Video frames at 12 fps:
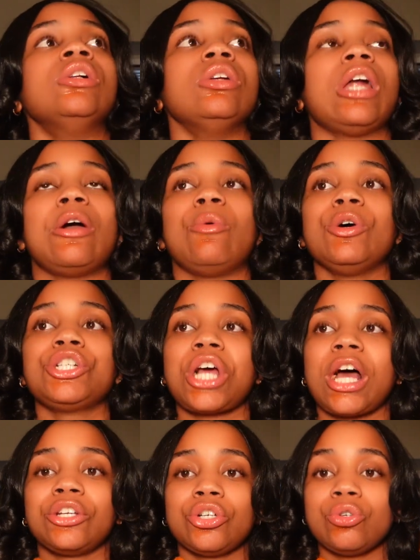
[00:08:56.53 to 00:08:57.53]
like, what should
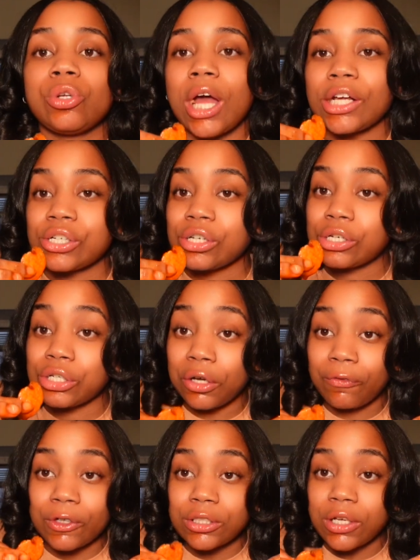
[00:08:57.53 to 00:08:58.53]
I do? Like,
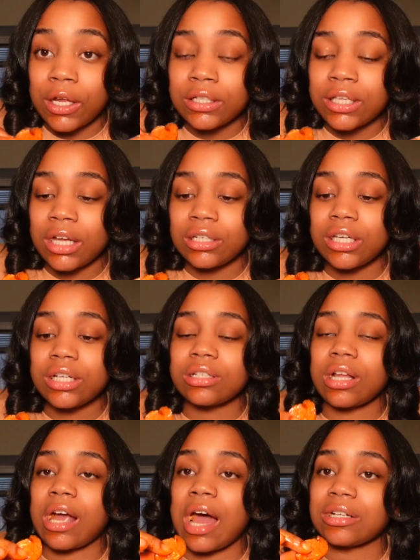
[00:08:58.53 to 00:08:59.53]
different study techniques,
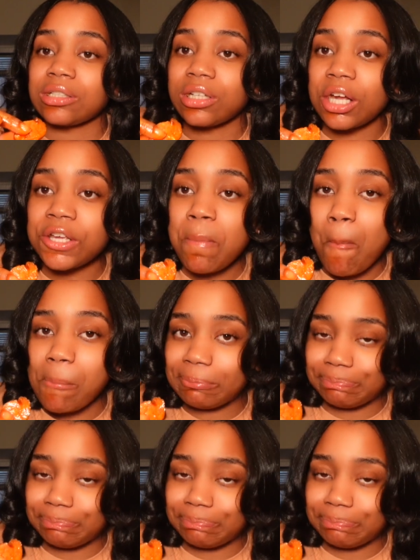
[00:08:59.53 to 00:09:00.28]
like, how to study.